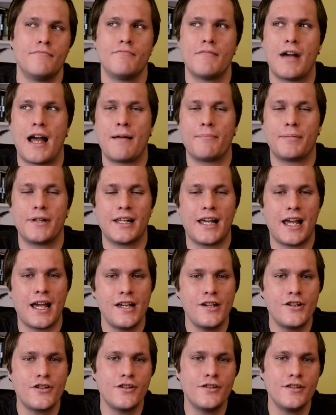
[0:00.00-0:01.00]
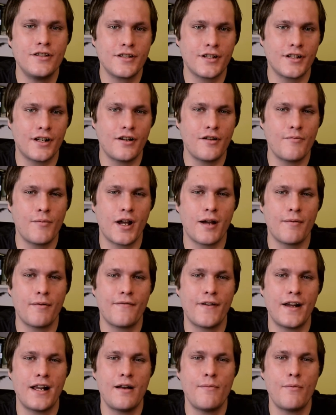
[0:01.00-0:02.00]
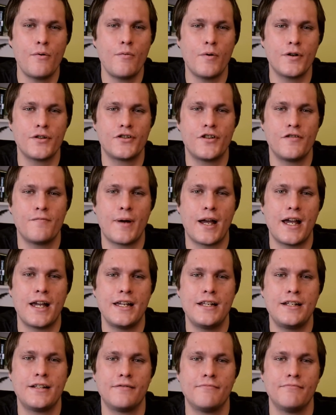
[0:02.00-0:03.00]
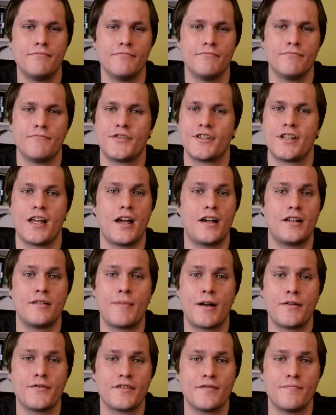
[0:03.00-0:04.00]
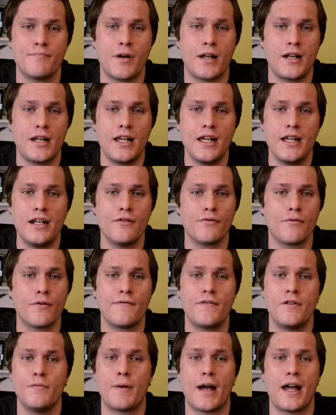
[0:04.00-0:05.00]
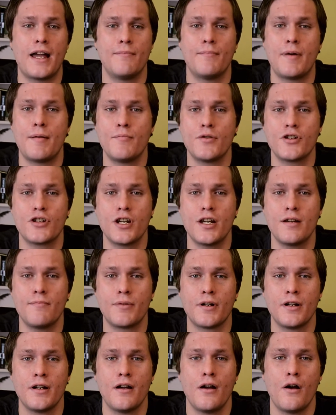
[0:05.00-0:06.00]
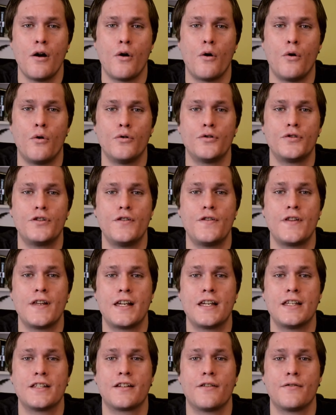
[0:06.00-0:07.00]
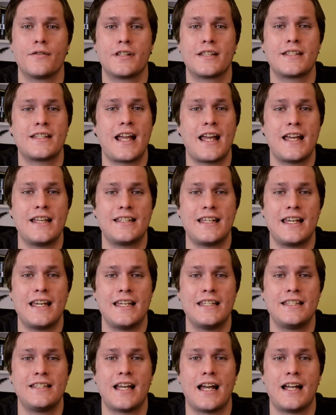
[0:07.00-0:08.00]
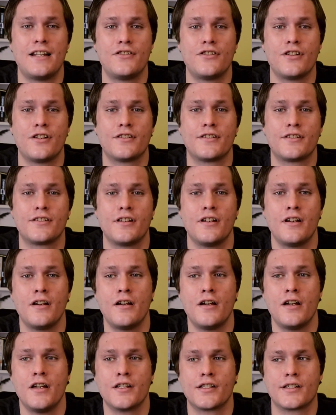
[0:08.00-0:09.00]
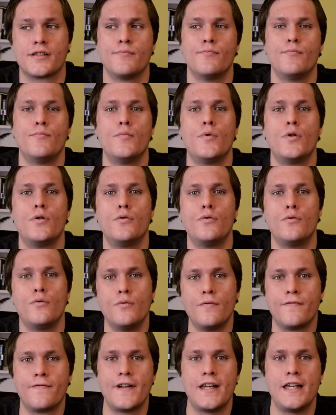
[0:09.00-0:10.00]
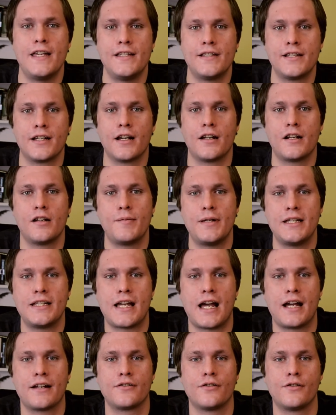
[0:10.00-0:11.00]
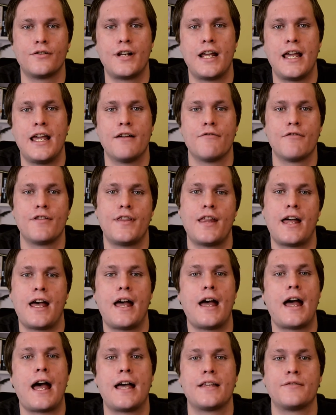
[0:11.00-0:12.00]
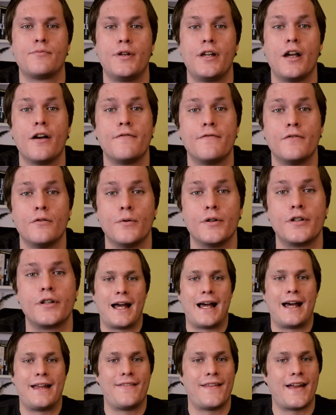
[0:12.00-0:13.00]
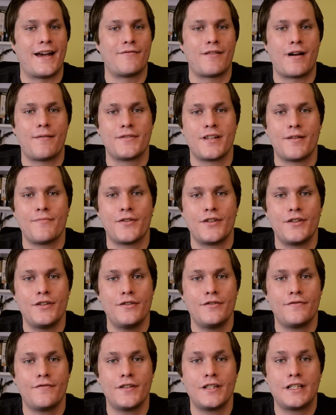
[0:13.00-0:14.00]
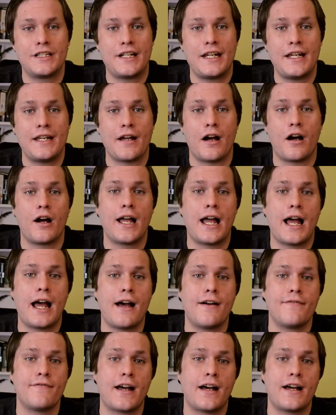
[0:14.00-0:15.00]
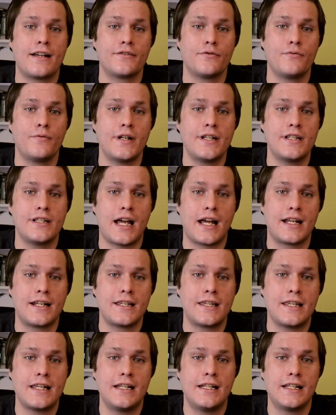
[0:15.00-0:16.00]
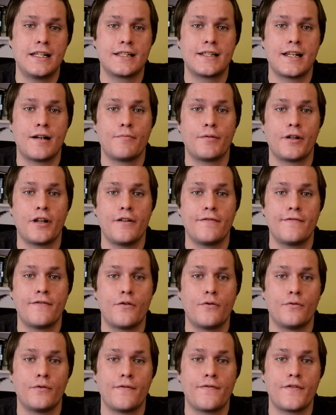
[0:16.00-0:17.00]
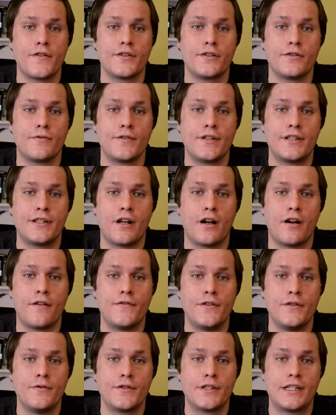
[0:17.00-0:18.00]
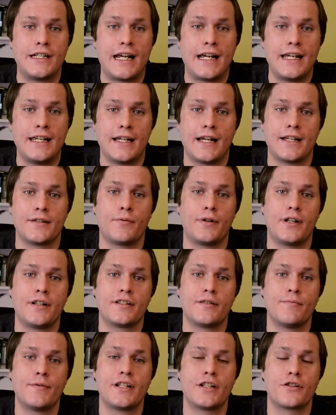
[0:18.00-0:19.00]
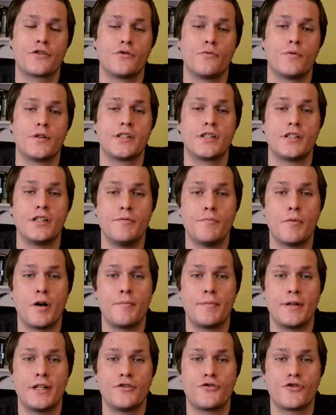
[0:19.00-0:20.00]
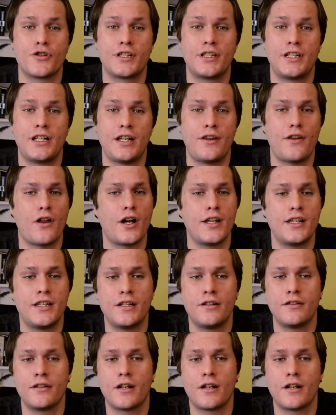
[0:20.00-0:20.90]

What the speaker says: applications can only become available once you've paid certain amounts of money in, or if you pay a membership? Or do you think it's going to stay as it is and just small fees are going to be tacked on here and there as we go forward? And that wraps up the news for today. I have, as always, added the links down below for all of the stories that I've used today, as well as some additional ones that you might be interested in that I didn't